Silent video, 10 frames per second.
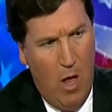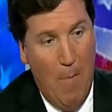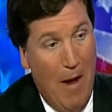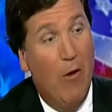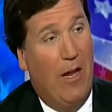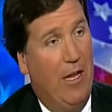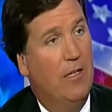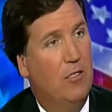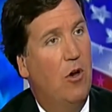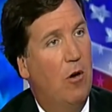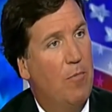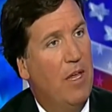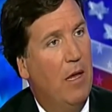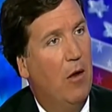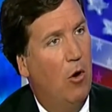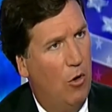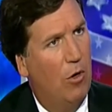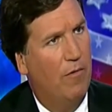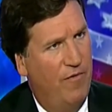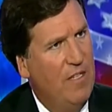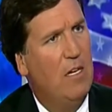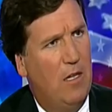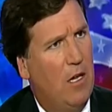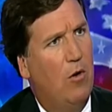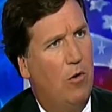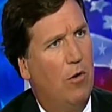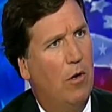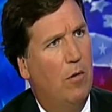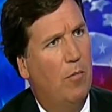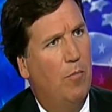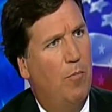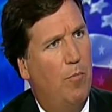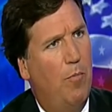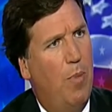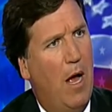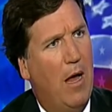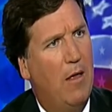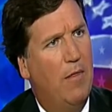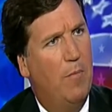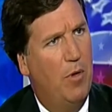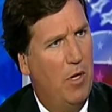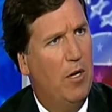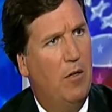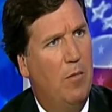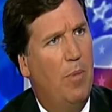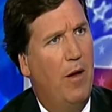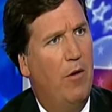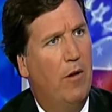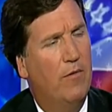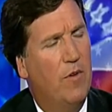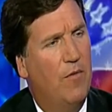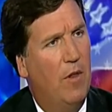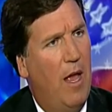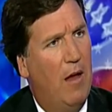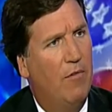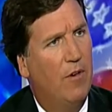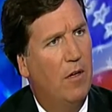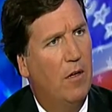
Americans are being hurt, physically hurt, by the political imperatives of the left. Well, the